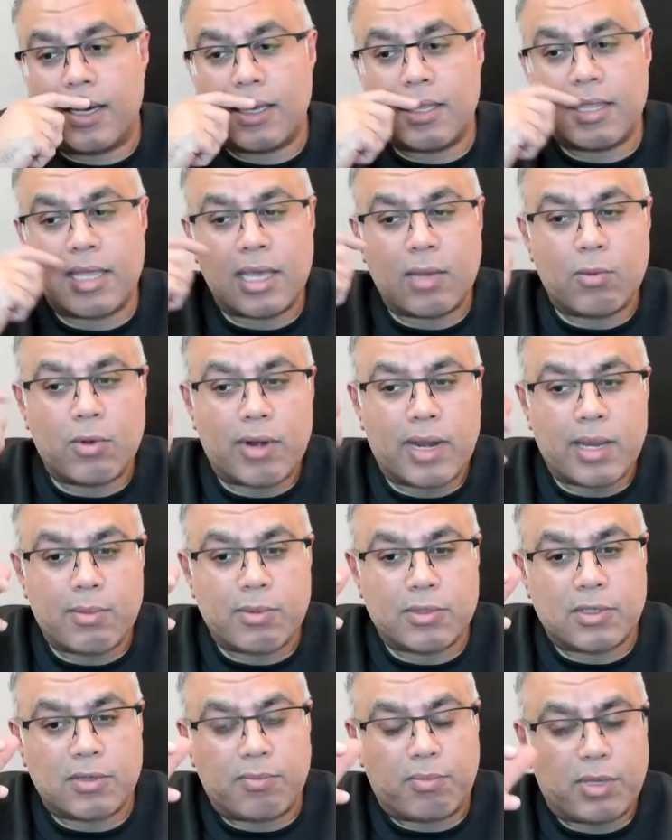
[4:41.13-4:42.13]
They were able
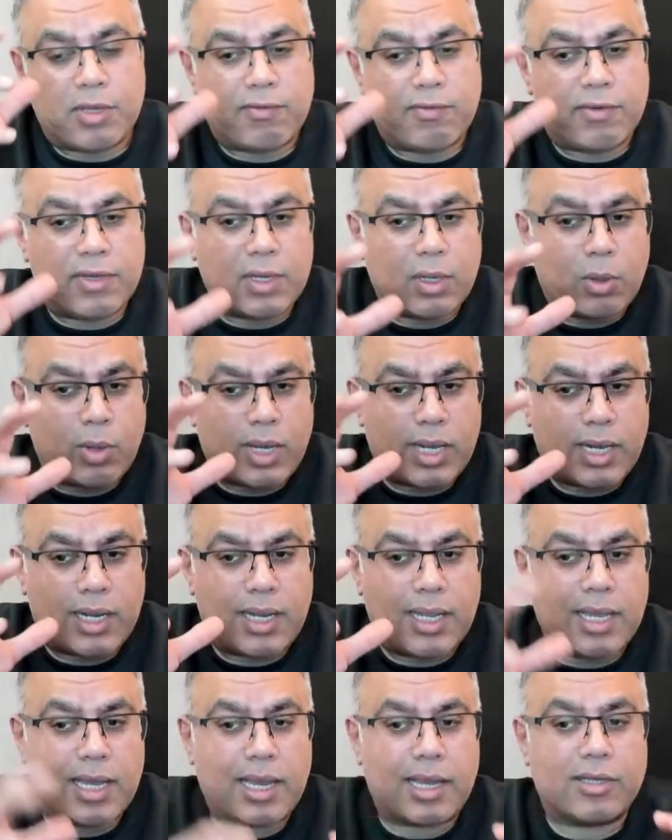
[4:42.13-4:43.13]
to pivot
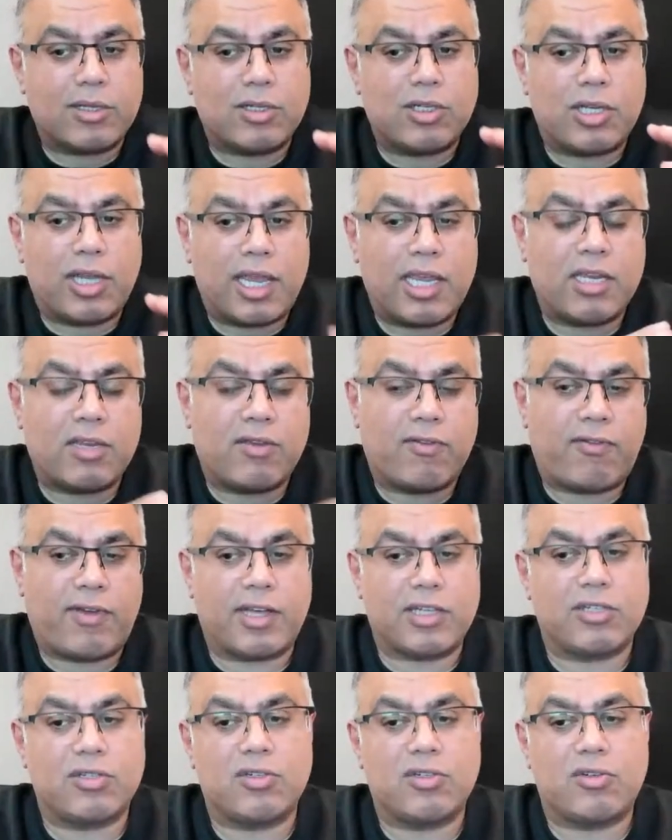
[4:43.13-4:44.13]
quickly and change
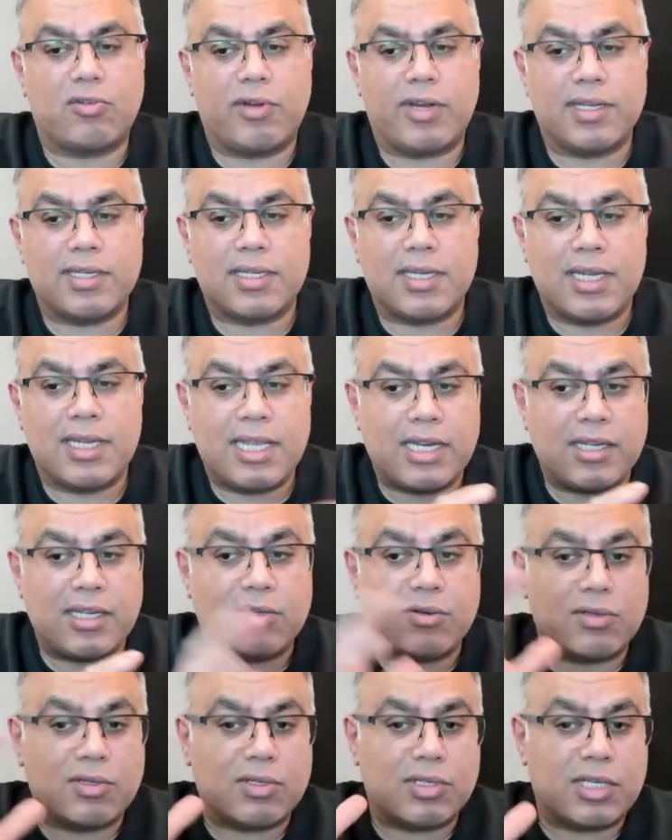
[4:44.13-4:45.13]
fashion trends, leading
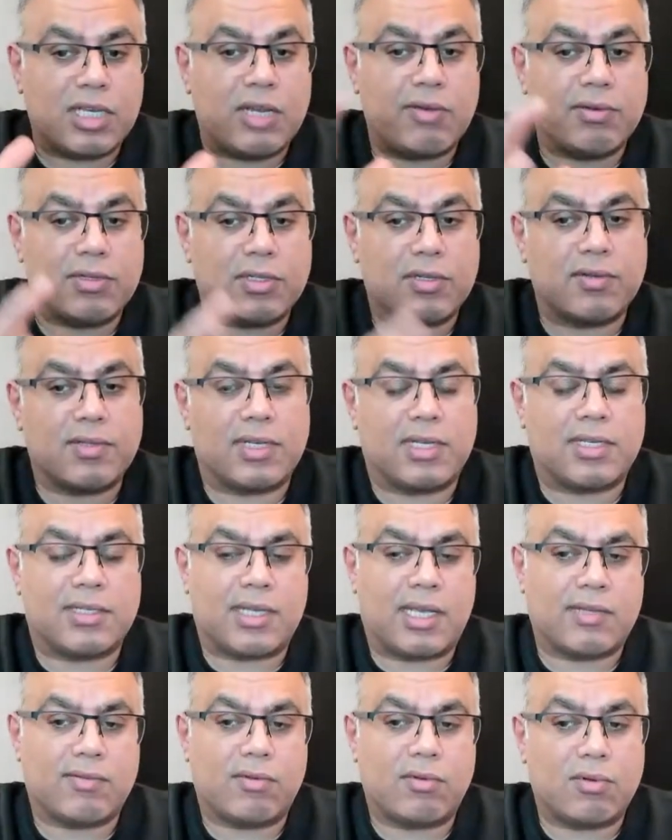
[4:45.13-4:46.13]
to a series of
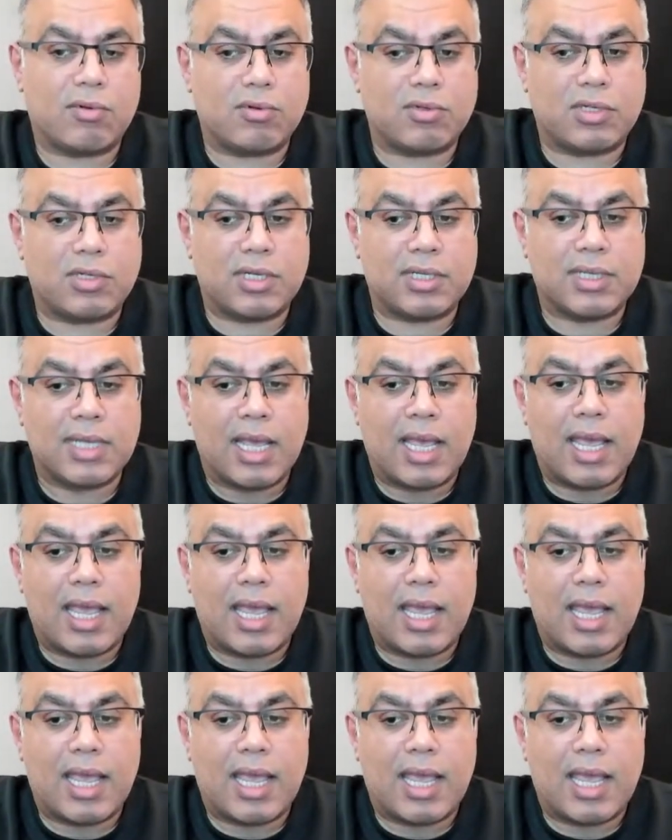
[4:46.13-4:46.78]
successful launches